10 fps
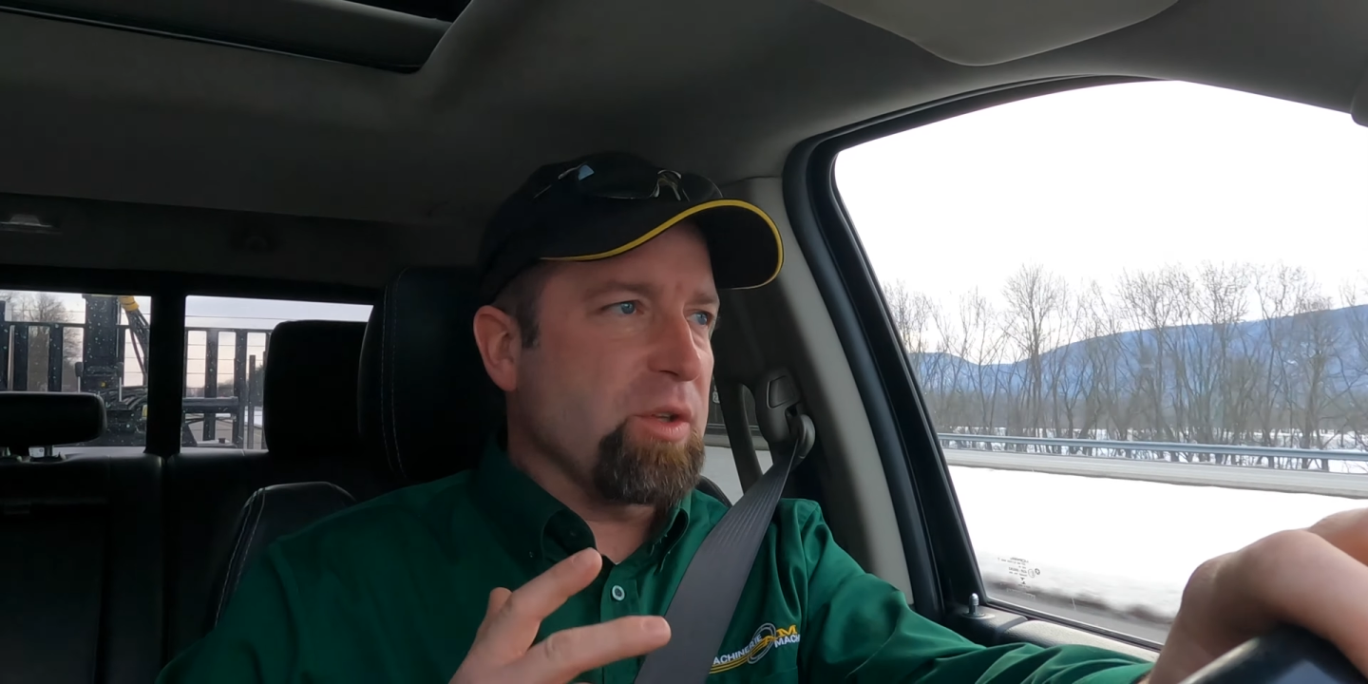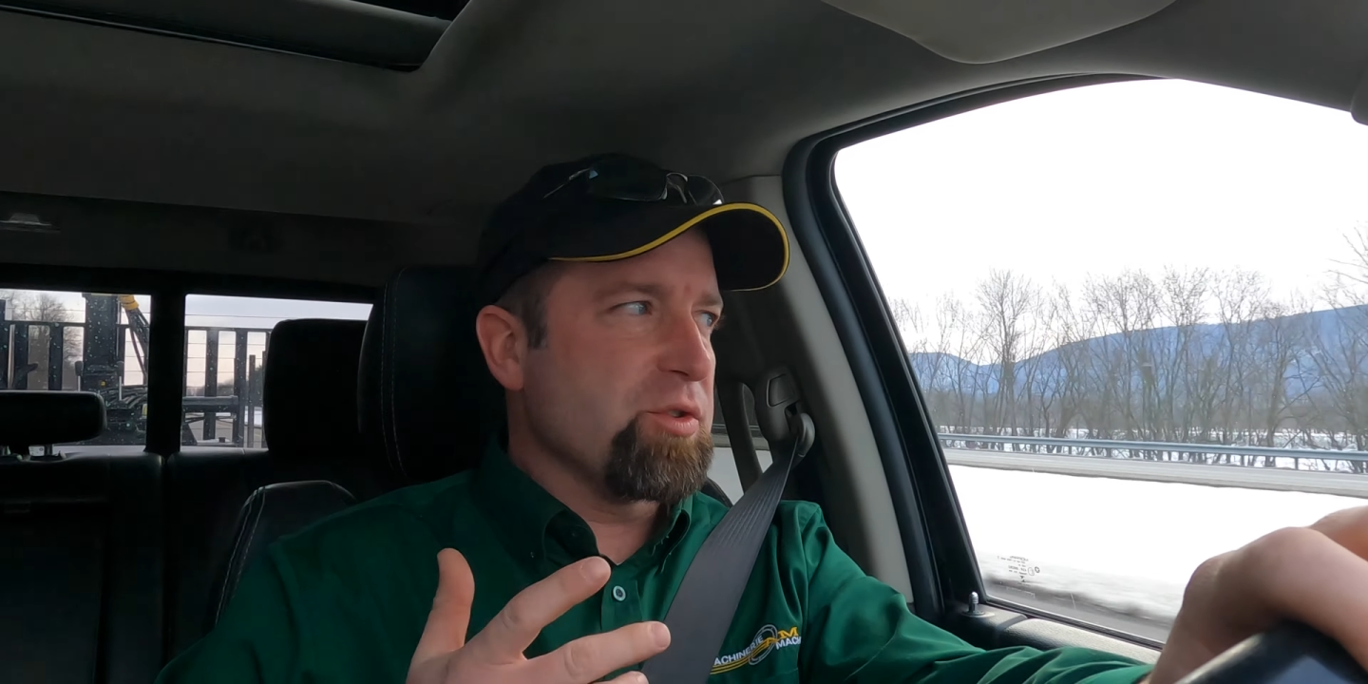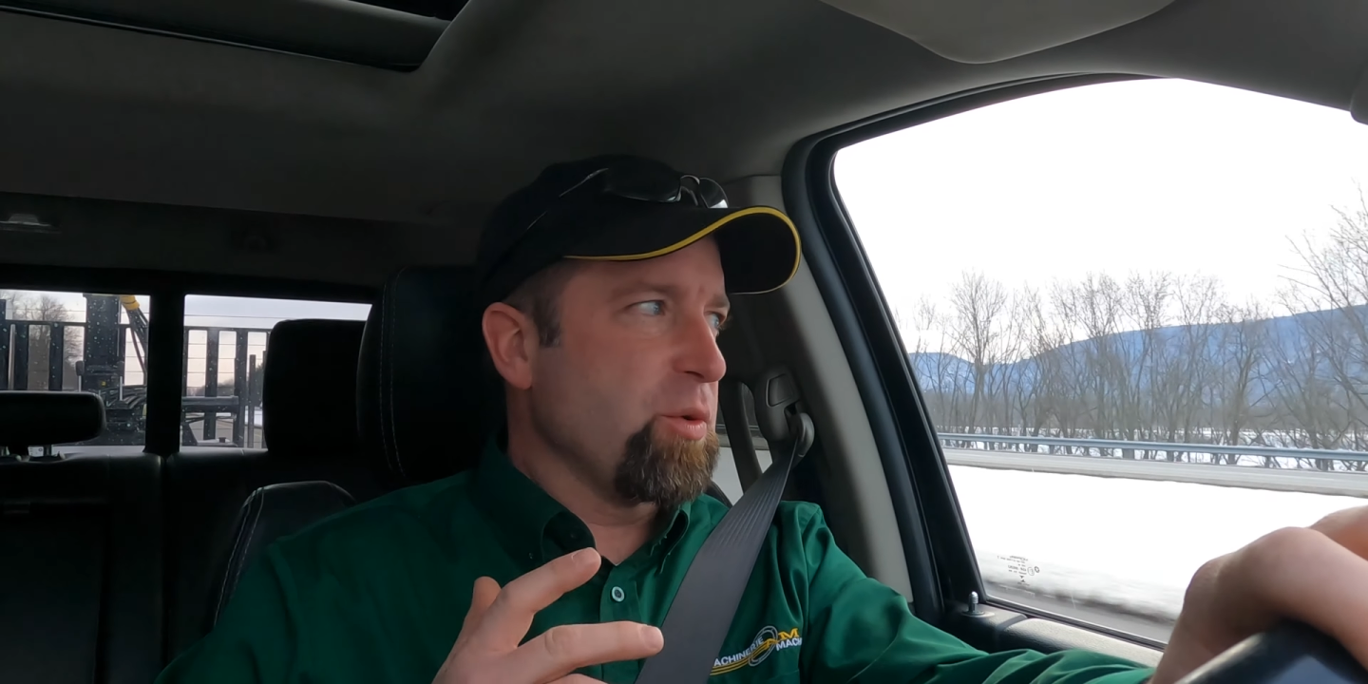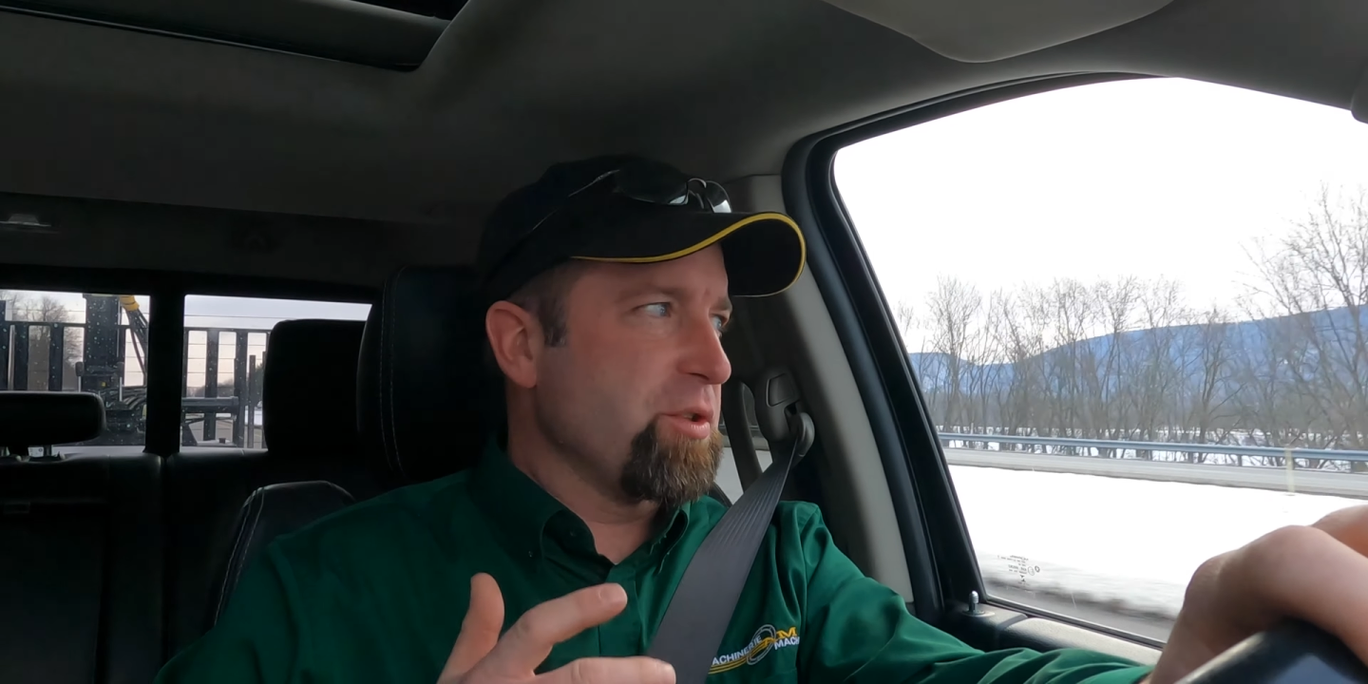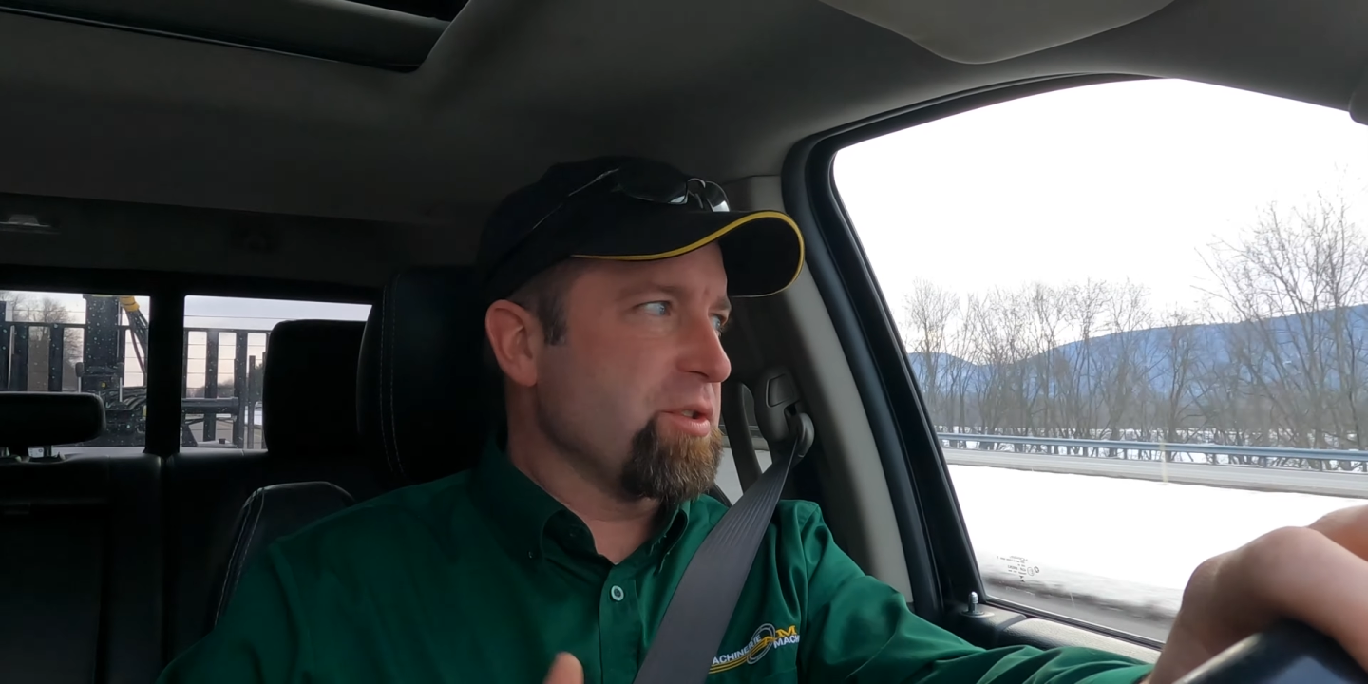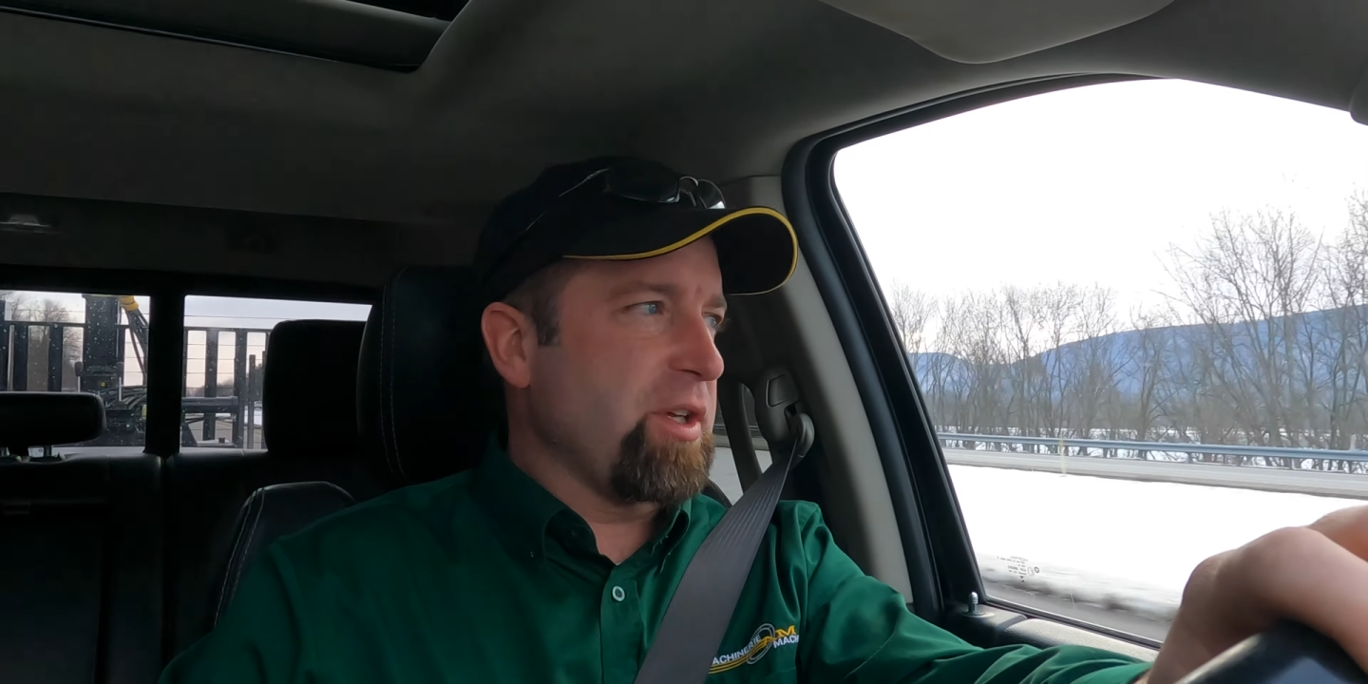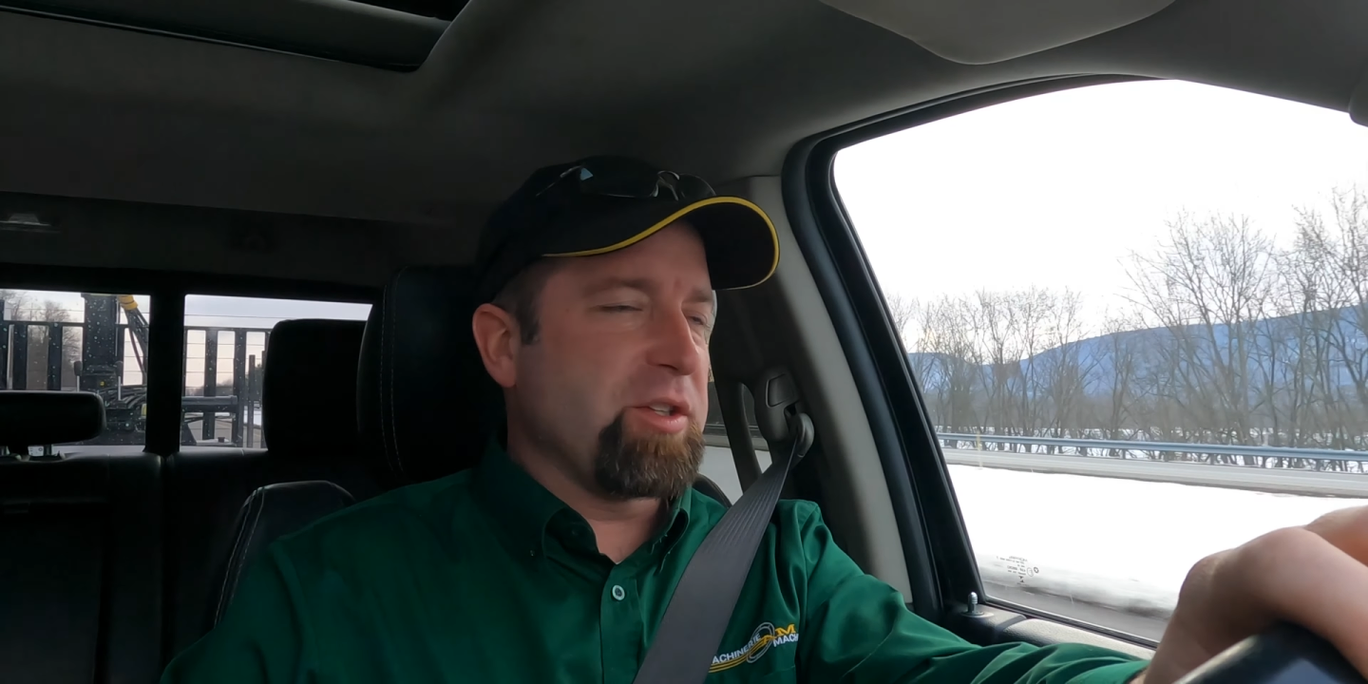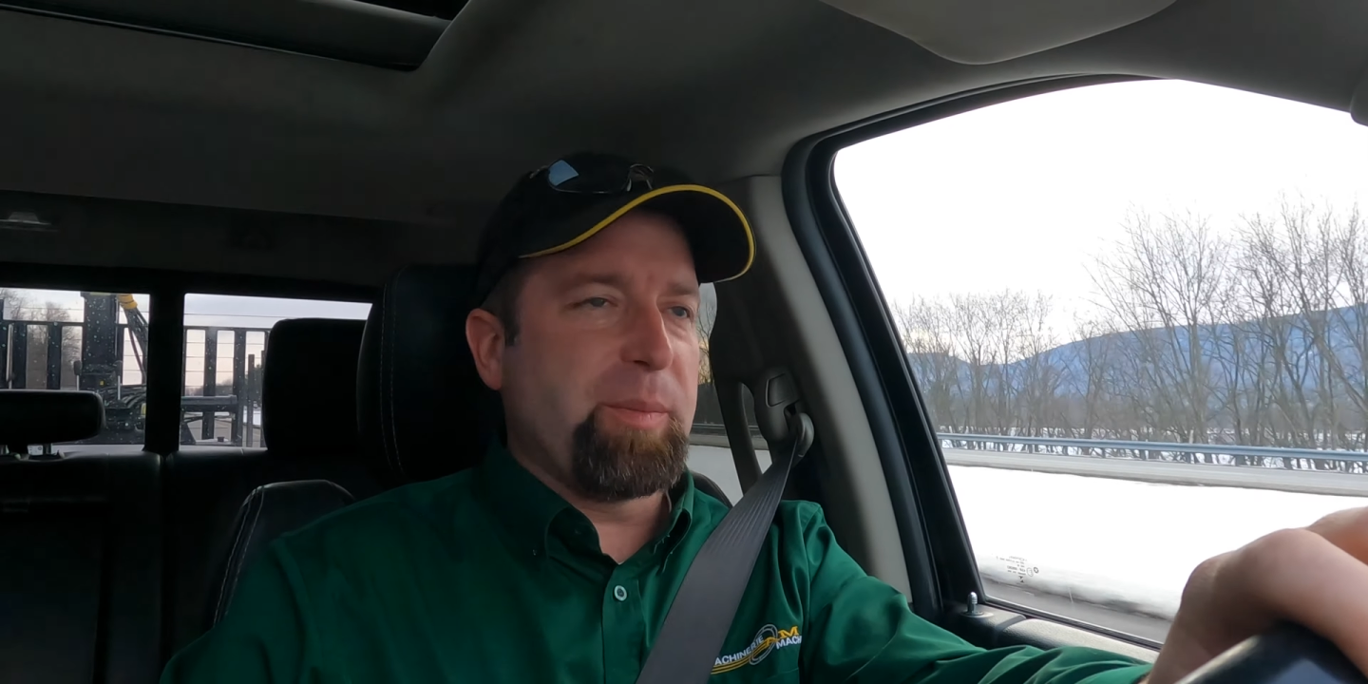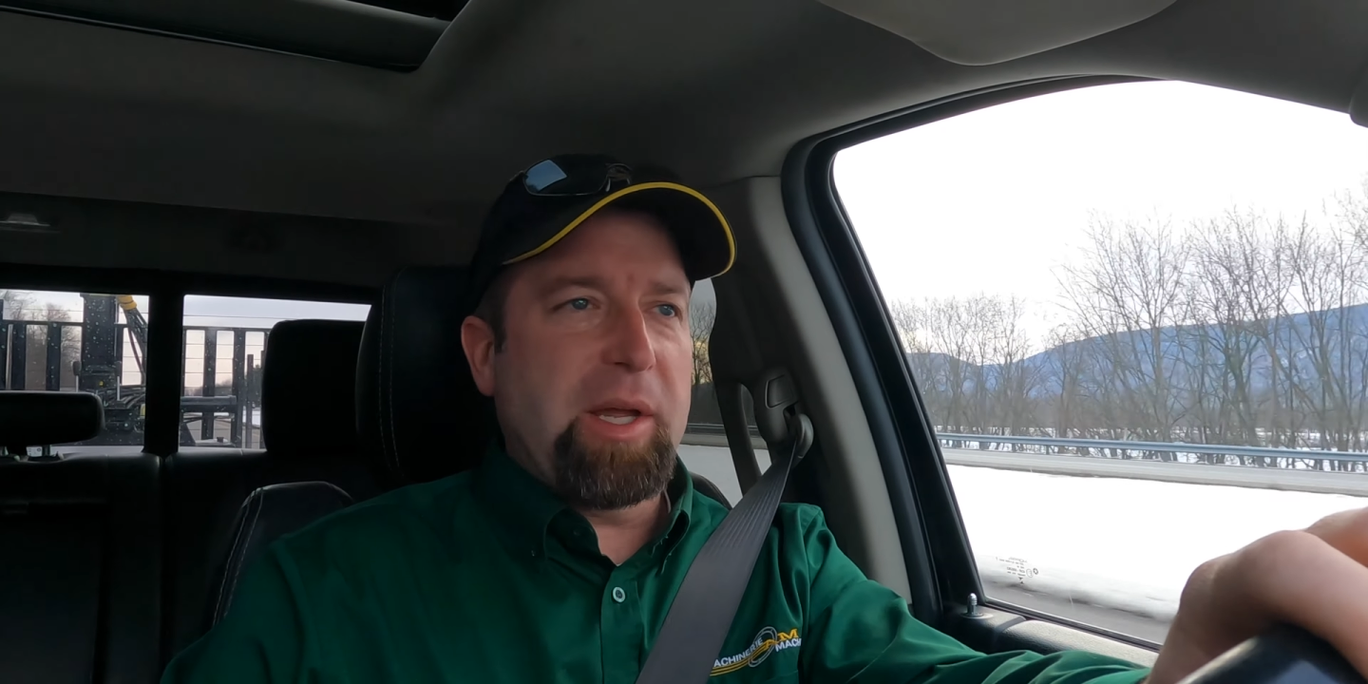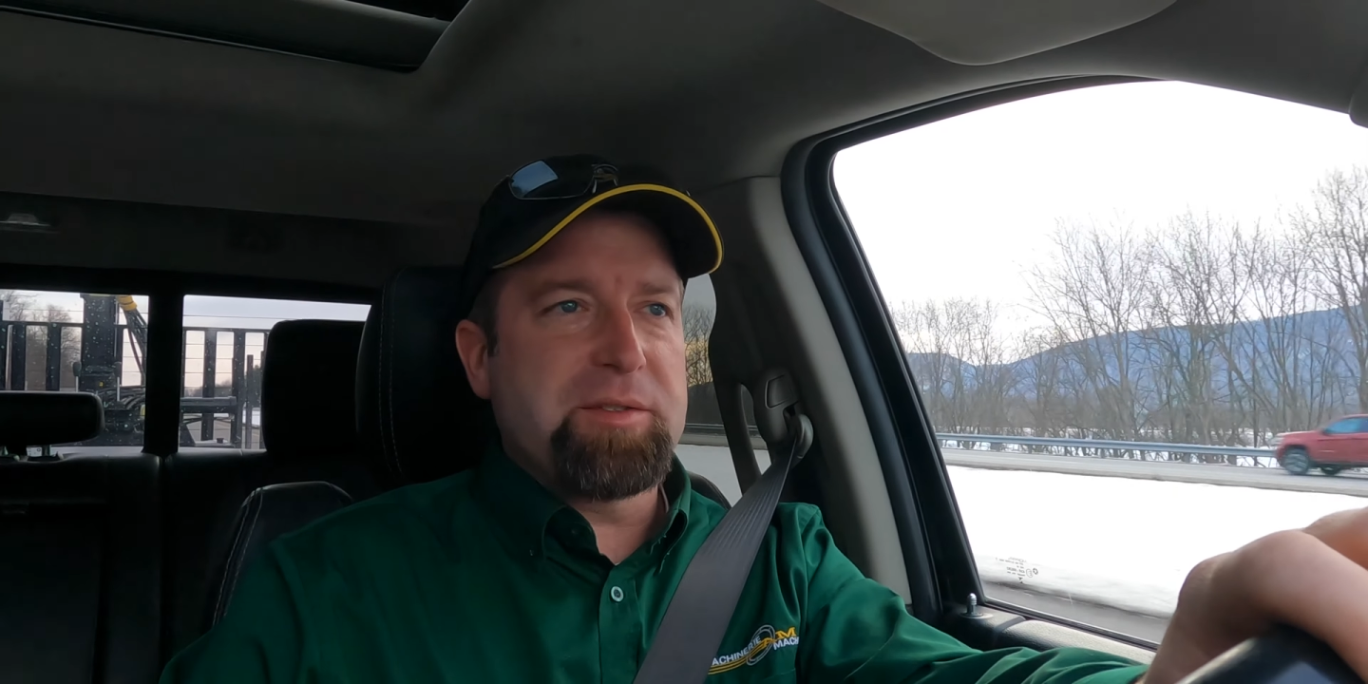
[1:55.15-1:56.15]
So
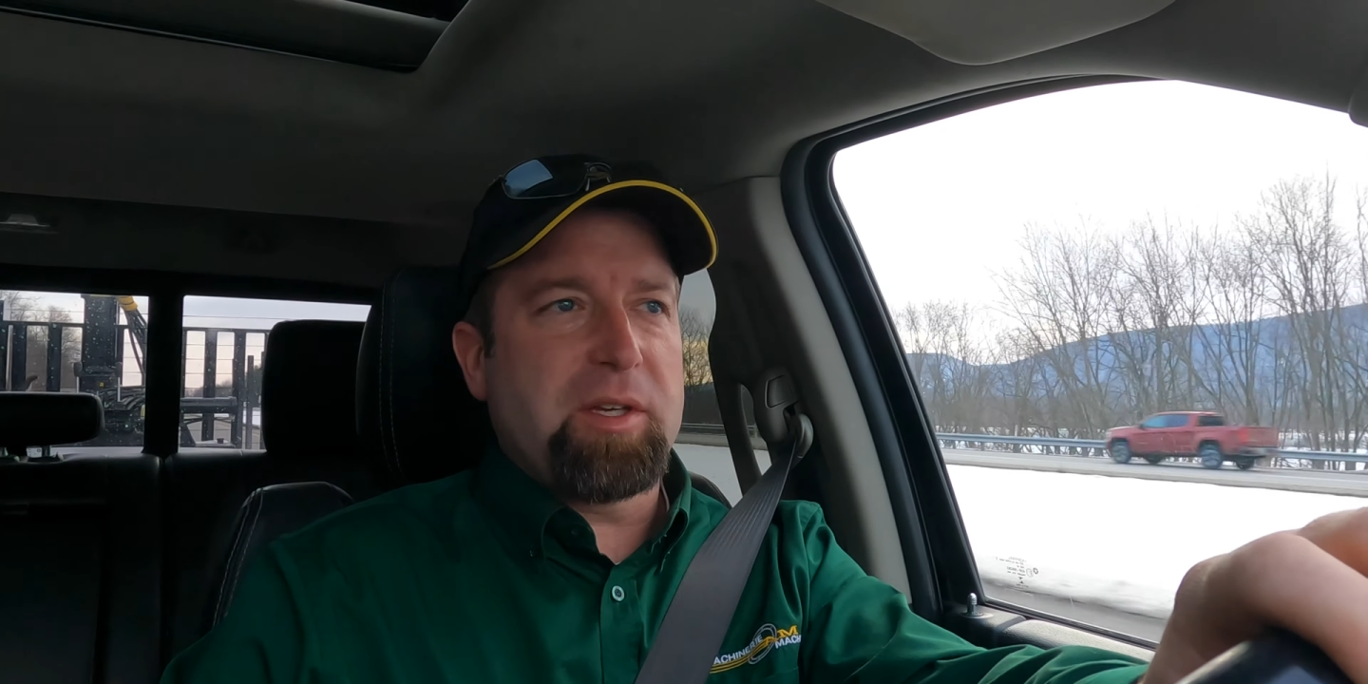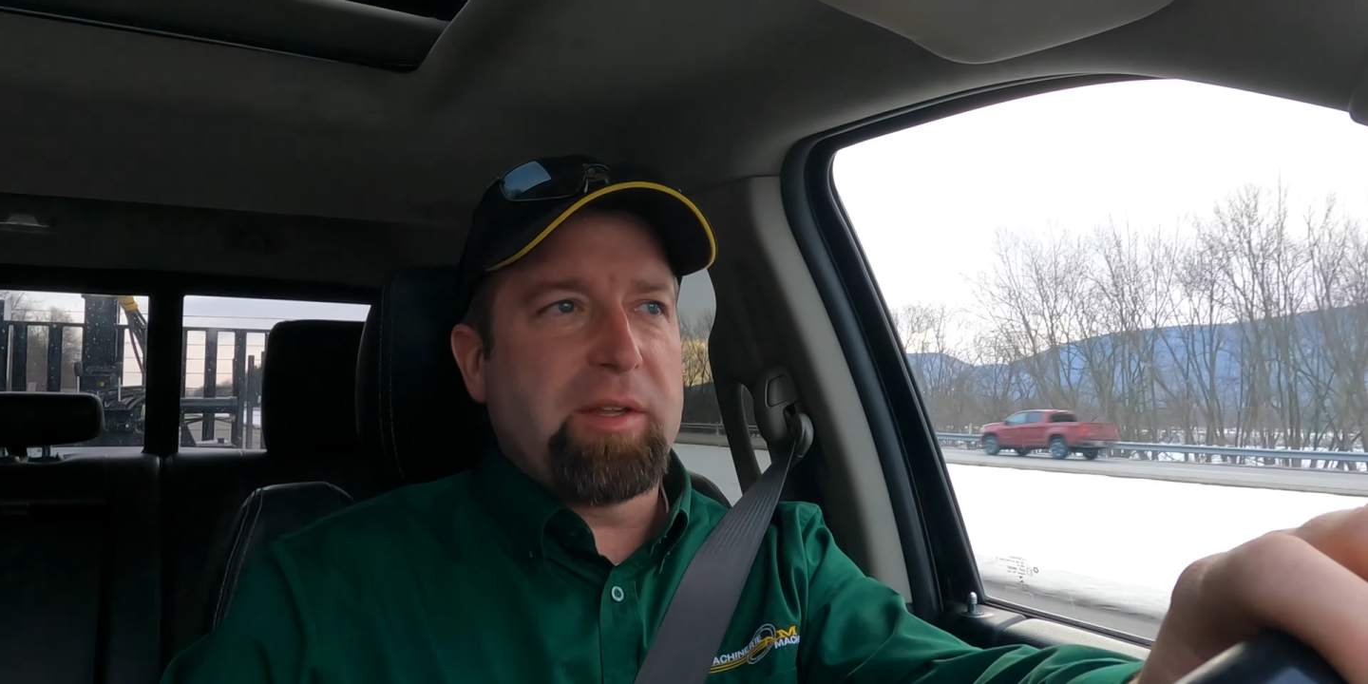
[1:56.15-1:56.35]
it depends